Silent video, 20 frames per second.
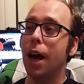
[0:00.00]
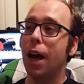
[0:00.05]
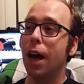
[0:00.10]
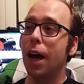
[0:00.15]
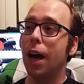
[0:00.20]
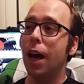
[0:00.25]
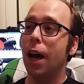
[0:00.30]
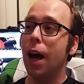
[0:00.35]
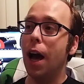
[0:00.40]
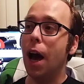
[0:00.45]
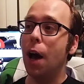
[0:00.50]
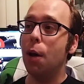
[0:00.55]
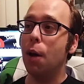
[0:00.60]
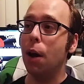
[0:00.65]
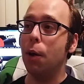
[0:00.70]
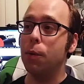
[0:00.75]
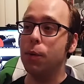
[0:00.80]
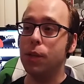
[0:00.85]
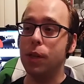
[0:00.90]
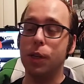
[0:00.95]

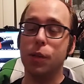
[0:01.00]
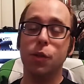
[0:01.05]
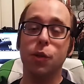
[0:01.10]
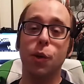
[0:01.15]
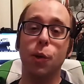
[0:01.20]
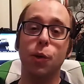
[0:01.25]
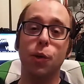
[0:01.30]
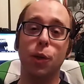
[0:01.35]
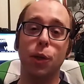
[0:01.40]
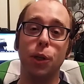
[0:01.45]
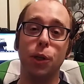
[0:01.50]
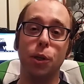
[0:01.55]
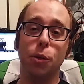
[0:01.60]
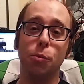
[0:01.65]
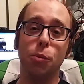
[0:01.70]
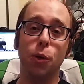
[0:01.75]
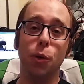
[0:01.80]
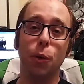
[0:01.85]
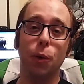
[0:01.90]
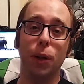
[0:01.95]
I would say socially
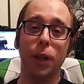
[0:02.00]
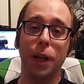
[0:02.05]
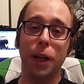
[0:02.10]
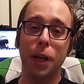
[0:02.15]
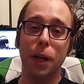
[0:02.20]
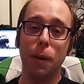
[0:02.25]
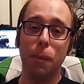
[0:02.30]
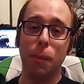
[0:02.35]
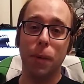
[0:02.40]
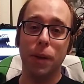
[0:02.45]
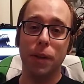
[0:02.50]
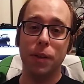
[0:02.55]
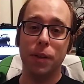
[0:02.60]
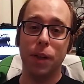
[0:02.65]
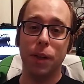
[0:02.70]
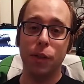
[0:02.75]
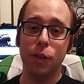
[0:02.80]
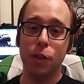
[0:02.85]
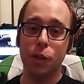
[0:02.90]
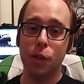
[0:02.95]
demure lady, but
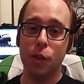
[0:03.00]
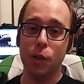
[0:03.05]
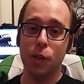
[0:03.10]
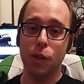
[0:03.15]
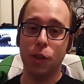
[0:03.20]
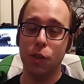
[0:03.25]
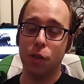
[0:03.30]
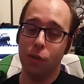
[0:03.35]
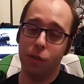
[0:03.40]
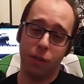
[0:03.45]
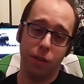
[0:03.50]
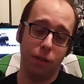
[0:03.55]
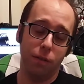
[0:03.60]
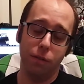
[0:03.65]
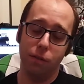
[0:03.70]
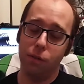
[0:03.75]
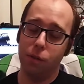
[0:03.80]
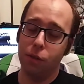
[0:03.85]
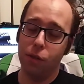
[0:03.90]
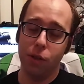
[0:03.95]

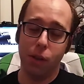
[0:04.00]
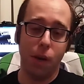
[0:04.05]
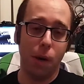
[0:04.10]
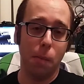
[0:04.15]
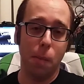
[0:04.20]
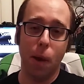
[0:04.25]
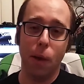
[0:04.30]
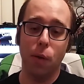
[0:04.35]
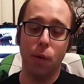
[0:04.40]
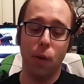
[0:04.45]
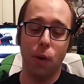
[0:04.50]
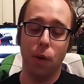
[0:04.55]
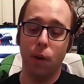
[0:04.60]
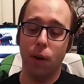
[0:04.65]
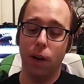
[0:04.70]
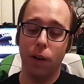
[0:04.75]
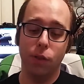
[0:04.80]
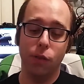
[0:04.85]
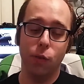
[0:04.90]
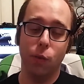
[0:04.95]
she's got a mouth on
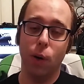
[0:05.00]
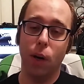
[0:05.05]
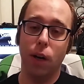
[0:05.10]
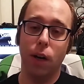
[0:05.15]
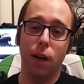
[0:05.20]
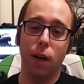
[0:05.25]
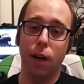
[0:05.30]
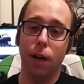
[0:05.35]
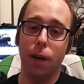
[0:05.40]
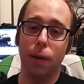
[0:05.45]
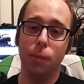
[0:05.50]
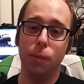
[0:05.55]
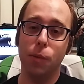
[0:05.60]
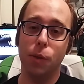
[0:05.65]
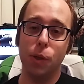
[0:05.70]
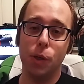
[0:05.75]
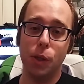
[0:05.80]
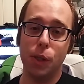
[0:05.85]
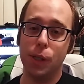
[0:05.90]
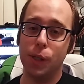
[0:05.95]
her and it's great.
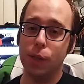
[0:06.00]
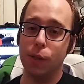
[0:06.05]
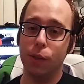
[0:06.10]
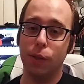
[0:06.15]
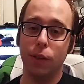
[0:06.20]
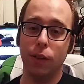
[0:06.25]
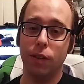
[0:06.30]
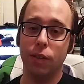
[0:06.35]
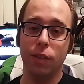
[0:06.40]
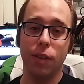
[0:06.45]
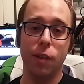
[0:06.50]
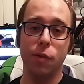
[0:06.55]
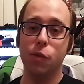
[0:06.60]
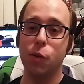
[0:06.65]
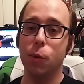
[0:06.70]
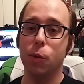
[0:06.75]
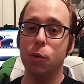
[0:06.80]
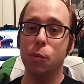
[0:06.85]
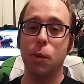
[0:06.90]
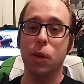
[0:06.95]
She just loves
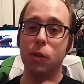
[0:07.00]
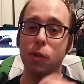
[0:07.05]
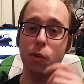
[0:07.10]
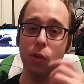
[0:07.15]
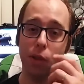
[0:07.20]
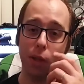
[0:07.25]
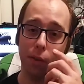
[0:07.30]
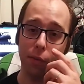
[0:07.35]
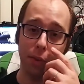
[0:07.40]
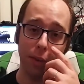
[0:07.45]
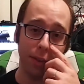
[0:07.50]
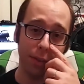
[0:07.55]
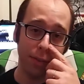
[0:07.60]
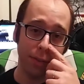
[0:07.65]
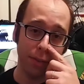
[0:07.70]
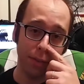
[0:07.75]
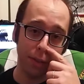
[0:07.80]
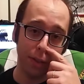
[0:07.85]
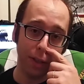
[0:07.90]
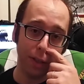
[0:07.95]
to express herself, and
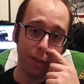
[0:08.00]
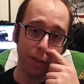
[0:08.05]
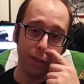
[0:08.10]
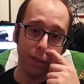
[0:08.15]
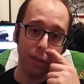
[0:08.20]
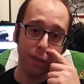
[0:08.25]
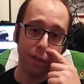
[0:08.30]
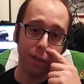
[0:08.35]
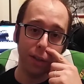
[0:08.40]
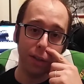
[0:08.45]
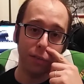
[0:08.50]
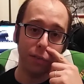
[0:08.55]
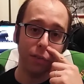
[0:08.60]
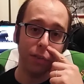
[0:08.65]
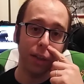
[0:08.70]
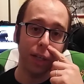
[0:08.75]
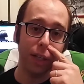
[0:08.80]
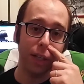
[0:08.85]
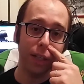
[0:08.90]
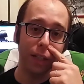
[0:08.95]
it's a
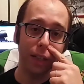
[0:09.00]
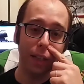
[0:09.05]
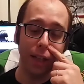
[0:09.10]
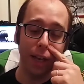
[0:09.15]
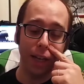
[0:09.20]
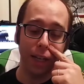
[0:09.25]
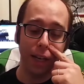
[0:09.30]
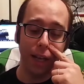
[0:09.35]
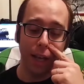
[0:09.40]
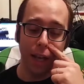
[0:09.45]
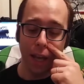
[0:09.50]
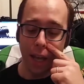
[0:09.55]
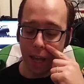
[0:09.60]
friggin' delight.